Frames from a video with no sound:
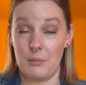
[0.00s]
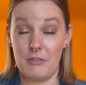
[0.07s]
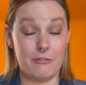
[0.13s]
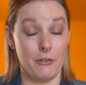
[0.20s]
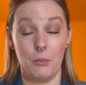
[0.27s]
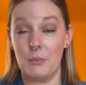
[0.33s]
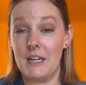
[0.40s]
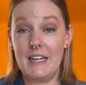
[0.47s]
for
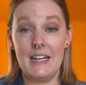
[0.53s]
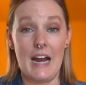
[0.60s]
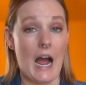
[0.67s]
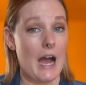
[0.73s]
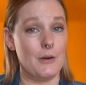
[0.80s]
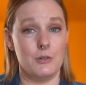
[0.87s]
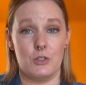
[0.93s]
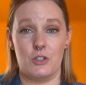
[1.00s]
me, I
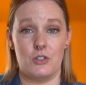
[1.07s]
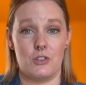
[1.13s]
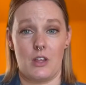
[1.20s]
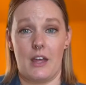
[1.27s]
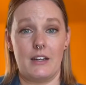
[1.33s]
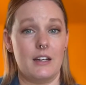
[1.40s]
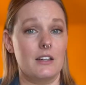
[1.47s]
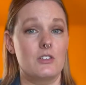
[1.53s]
was just
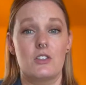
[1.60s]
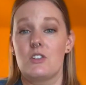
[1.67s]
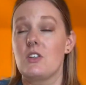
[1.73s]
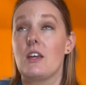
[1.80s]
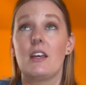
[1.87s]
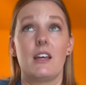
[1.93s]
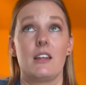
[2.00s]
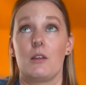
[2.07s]
like
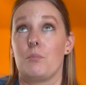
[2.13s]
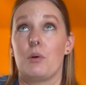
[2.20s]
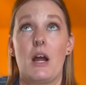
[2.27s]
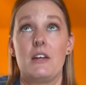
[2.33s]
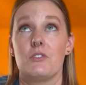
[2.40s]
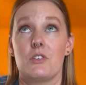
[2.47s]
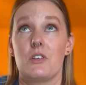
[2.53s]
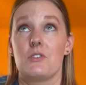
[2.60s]
singing the
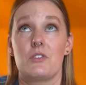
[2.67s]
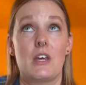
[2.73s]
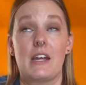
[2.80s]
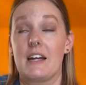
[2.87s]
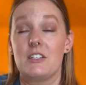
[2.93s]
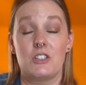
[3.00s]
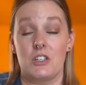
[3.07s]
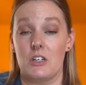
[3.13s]
praises that I
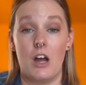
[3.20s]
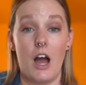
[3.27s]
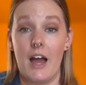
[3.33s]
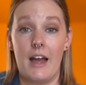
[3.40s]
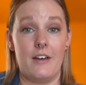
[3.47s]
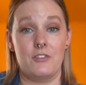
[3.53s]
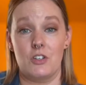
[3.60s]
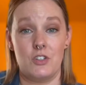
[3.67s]
did not
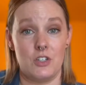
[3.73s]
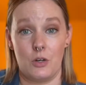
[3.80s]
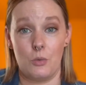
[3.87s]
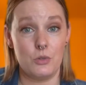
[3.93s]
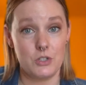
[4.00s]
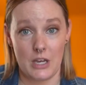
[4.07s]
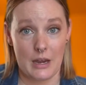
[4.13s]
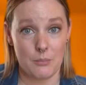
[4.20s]
have to deal with
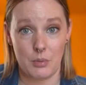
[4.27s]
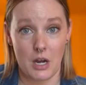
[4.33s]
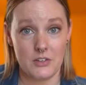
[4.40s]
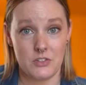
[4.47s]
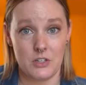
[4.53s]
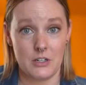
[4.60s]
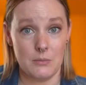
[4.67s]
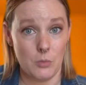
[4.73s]
tampons
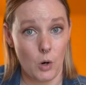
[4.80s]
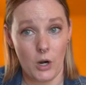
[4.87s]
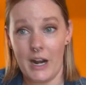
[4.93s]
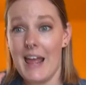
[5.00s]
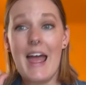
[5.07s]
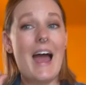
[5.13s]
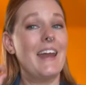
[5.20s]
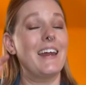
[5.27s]
anymore.
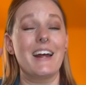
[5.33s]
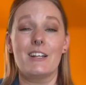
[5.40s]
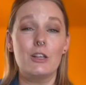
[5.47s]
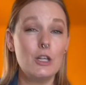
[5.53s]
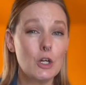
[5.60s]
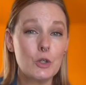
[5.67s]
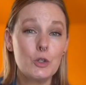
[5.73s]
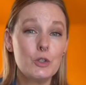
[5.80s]
And I
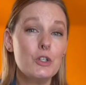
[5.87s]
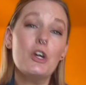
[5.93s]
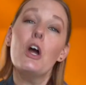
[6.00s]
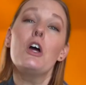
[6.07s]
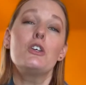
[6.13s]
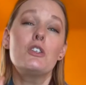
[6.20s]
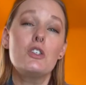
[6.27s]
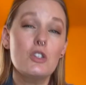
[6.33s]
learned
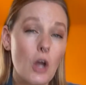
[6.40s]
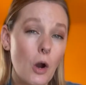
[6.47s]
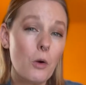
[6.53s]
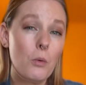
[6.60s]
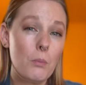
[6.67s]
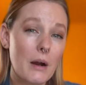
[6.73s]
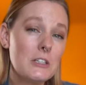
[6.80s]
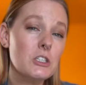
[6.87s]
so
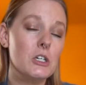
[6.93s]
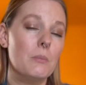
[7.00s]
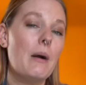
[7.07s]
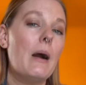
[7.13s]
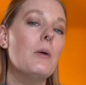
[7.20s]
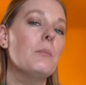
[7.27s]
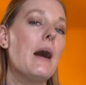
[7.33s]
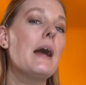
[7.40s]
much
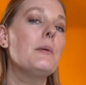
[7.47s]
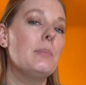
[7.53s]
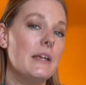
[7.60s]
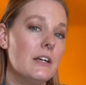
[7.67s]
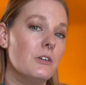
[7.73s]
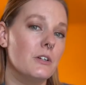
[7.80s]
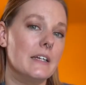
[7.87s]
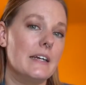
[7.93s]
about my
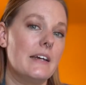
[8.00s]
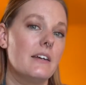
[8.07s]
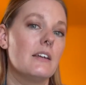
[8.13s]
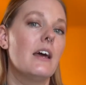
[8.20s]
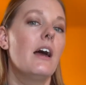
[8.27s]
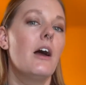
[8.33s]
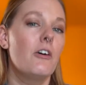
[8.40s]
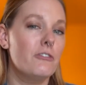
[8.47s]
period
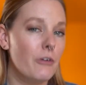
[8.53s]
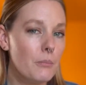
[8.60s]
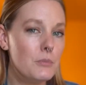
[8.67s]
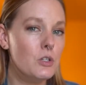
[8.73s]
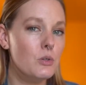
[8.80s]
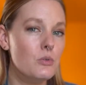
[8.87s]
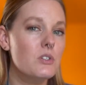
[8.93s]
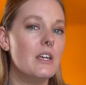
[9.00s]
from
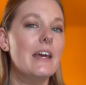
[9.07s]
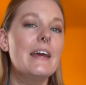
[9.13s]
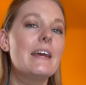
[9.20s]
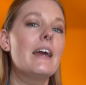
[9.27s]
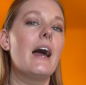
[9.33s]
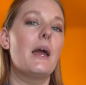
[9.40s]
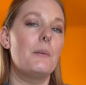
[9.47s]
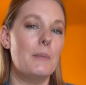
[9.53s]
using
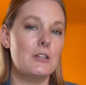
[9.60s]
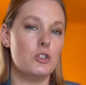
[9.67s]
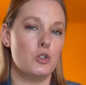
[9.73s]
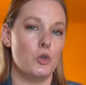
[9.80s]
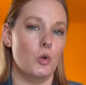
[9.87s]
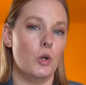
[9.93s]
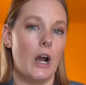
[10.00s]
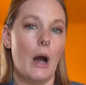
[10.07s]
a
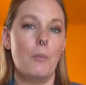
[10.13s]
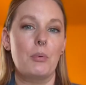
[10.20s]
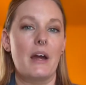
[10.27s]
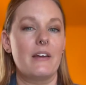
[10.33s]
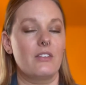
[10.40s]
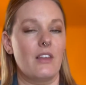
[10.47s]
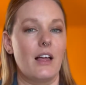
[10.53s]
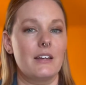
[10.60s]
menstrual cup,
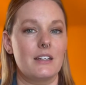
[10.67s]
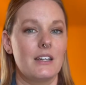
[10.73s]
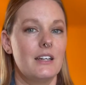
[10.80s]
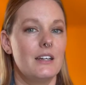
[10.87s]
and like,